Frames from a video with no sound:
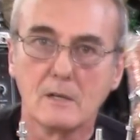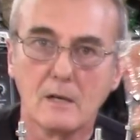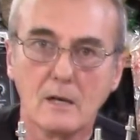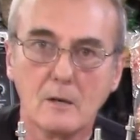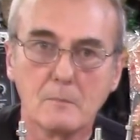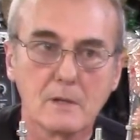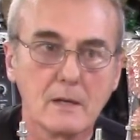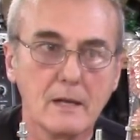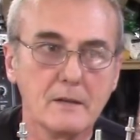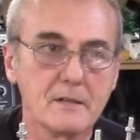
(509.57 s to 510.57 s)
Um,
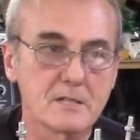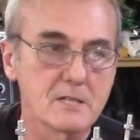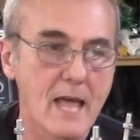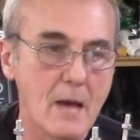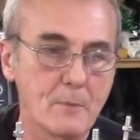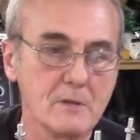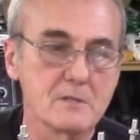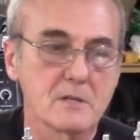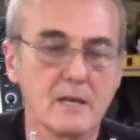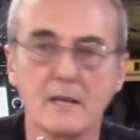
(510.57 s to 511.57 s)
this is,
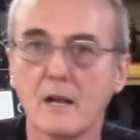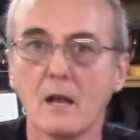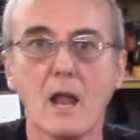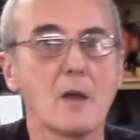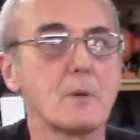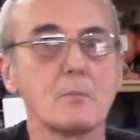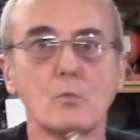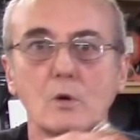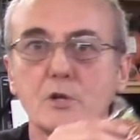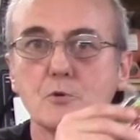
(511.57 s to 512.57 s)
happens, and a lot of people
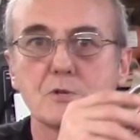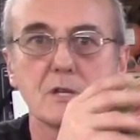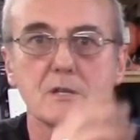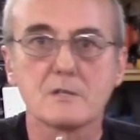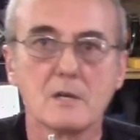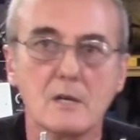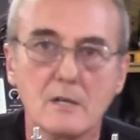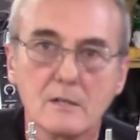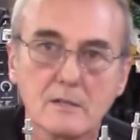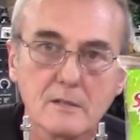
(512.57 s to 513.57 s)
will use these.
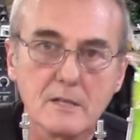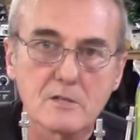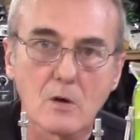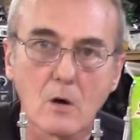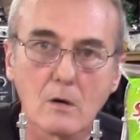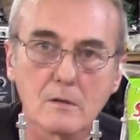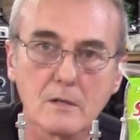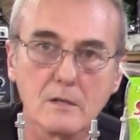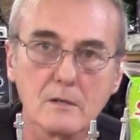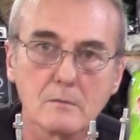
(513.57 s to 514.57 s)
These are
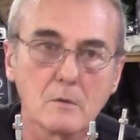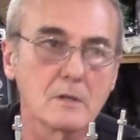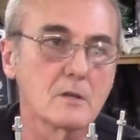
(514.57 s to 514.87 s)
the what?